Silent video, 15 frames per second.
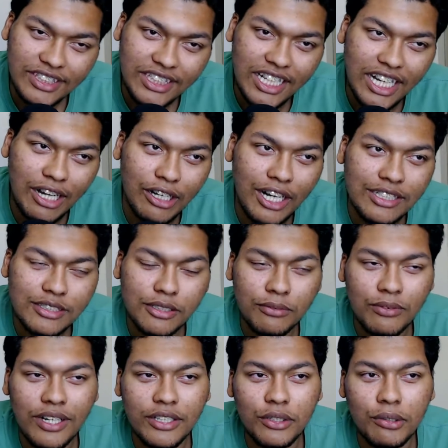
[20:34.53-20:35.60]
I got to the
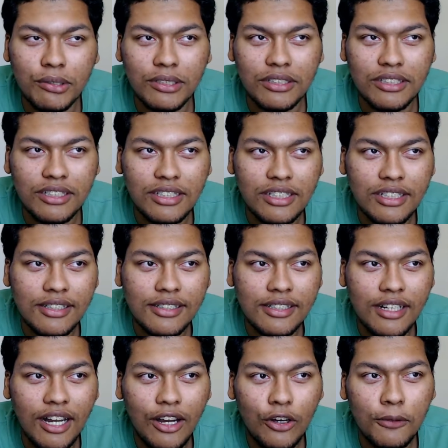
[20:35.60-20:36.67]
front door.
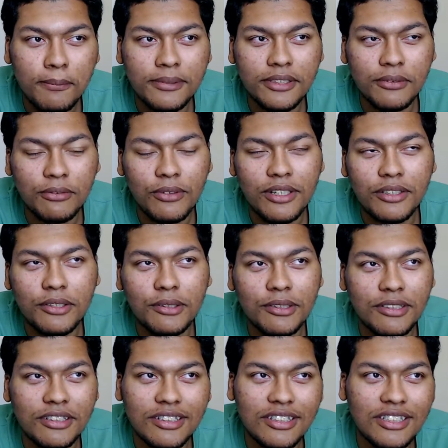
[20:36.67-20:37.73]
I opened the front door.
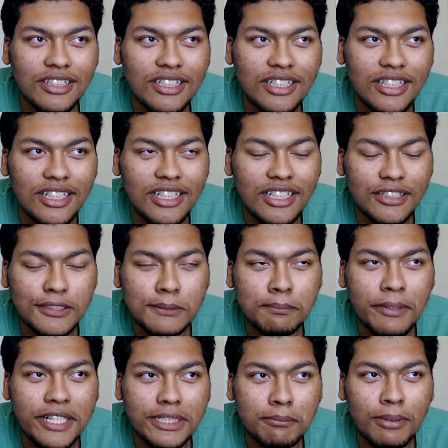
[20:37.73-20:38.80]
It was
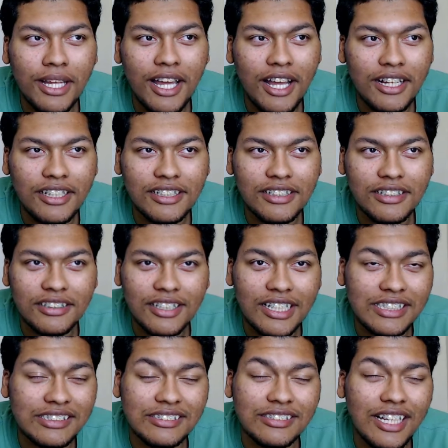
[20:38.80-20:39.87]
pitch black. Not
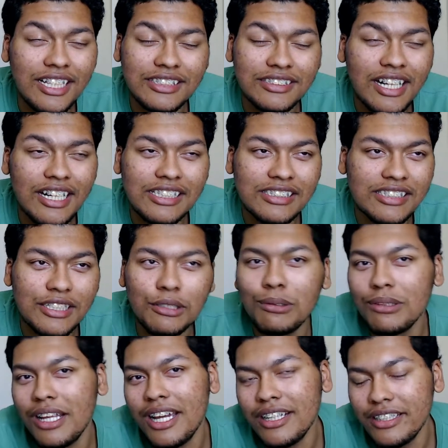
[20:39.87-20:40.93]
a single
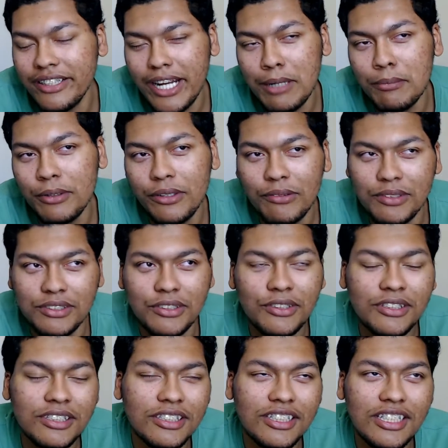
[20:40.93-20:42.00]
light in the neighborhood was
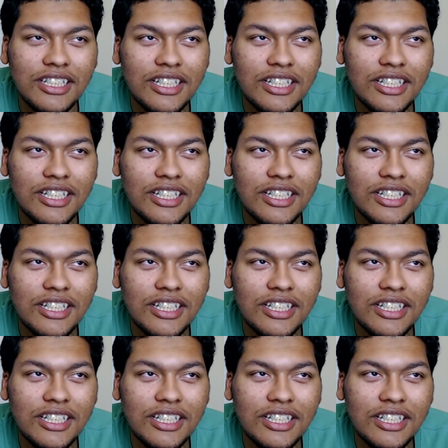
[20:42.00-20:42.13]
on.